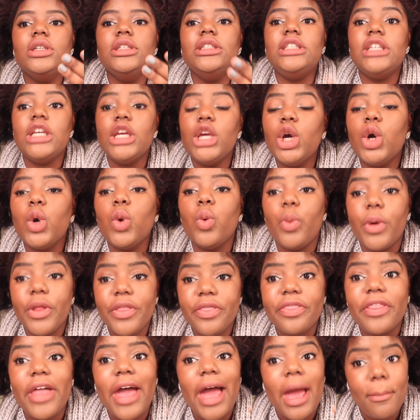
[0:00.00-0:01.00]
deal
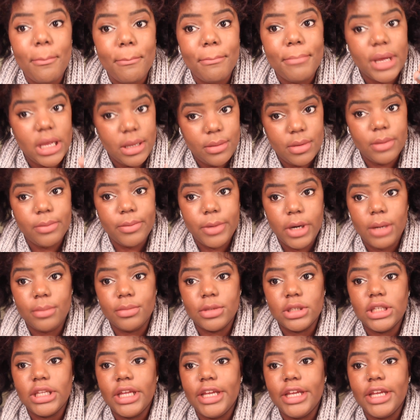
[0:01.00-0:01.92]
with that baby mama.